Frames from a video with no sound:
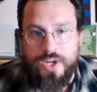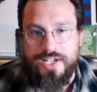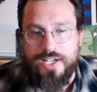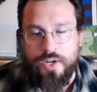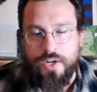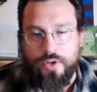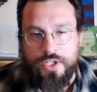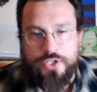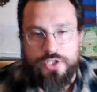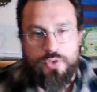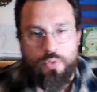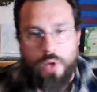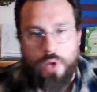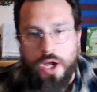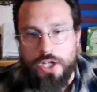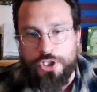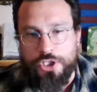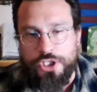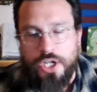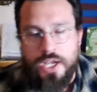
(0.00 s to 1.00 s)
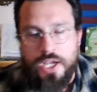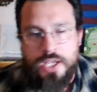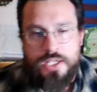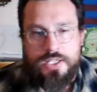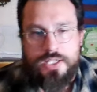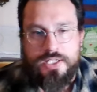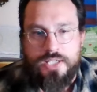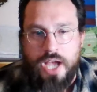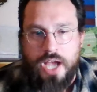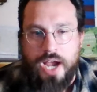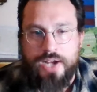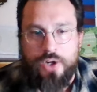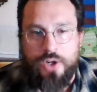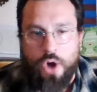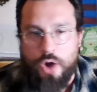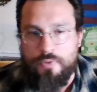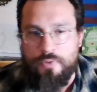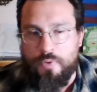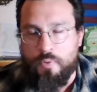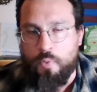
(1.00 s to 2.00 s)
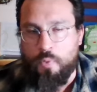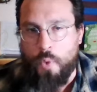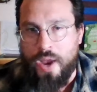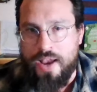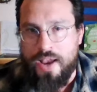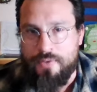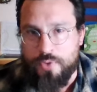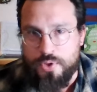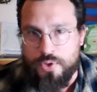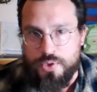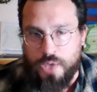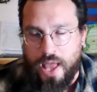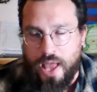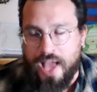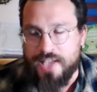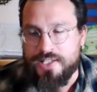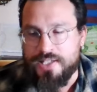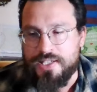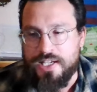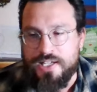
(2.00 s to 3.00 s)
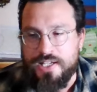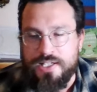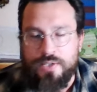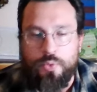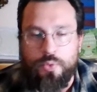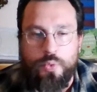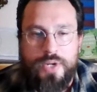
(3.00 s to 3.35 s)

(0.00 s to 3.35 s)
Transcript: Darius Rush, signed off of waivers last season,